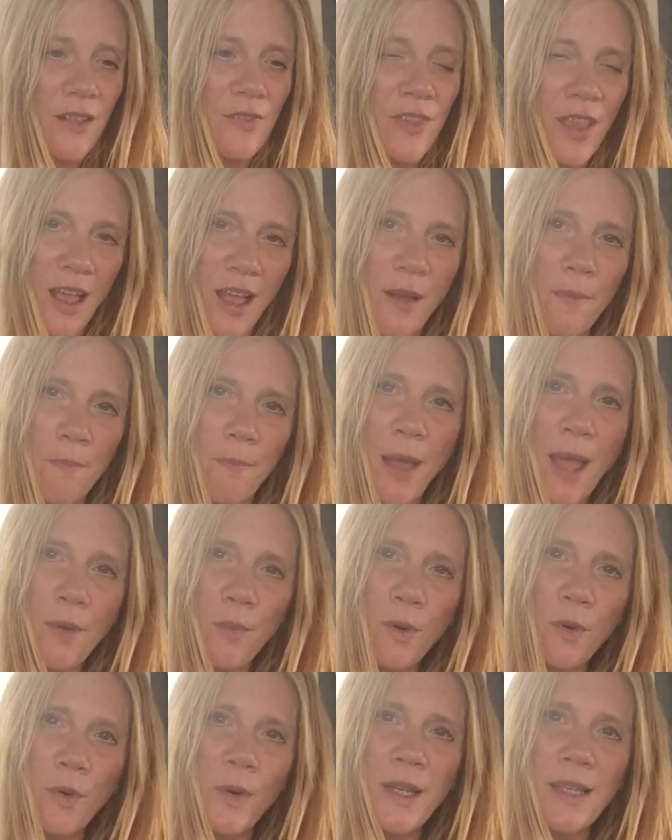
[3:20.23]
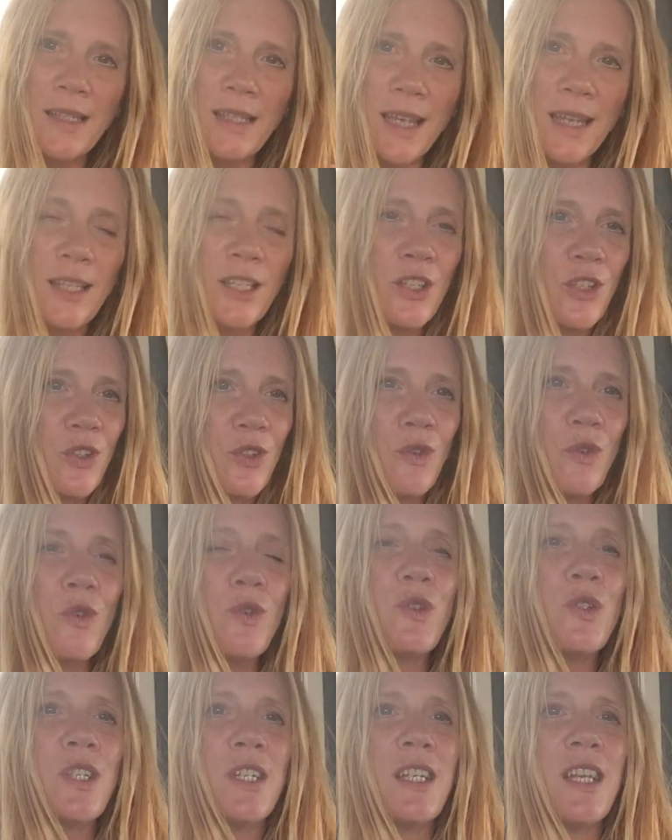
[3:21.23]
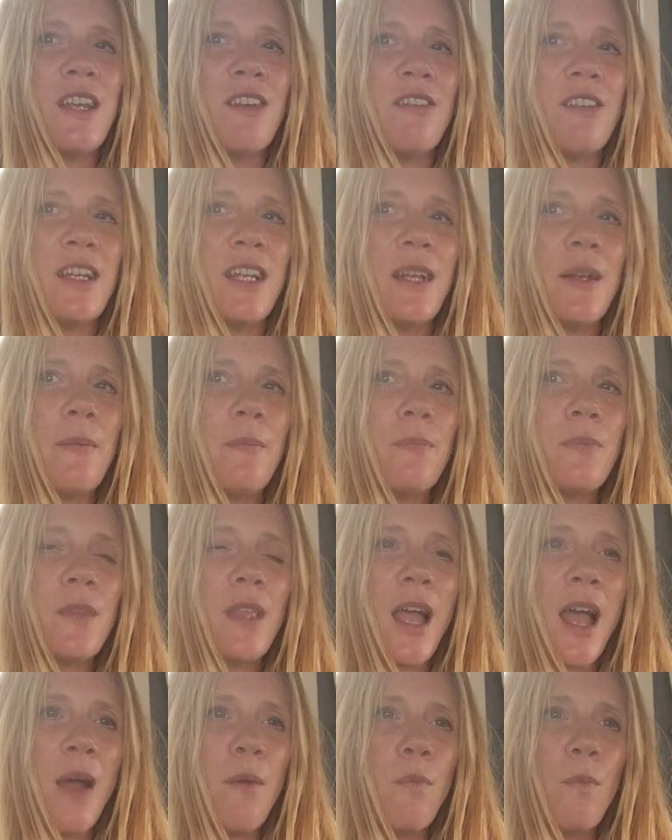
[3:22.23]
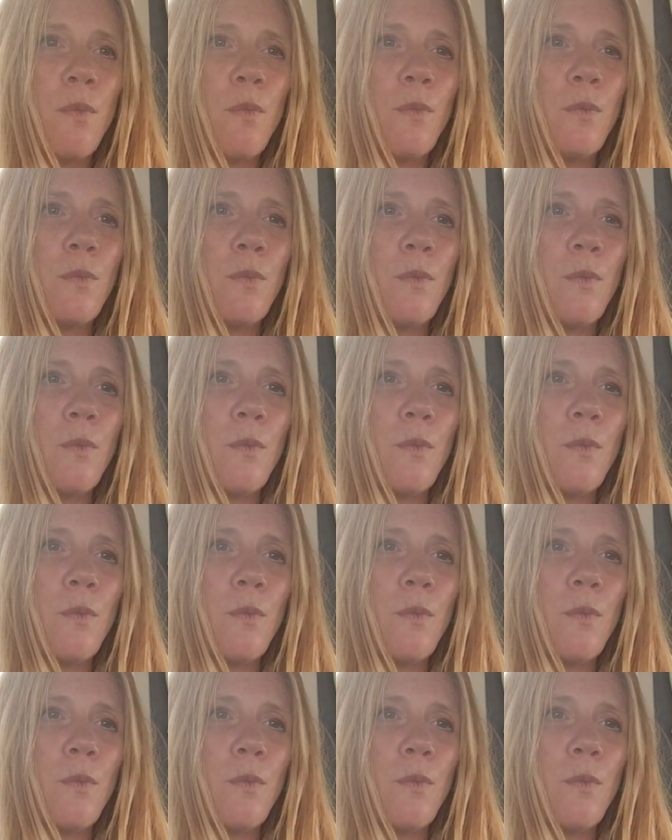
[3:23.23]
that pebble is extraordinary. And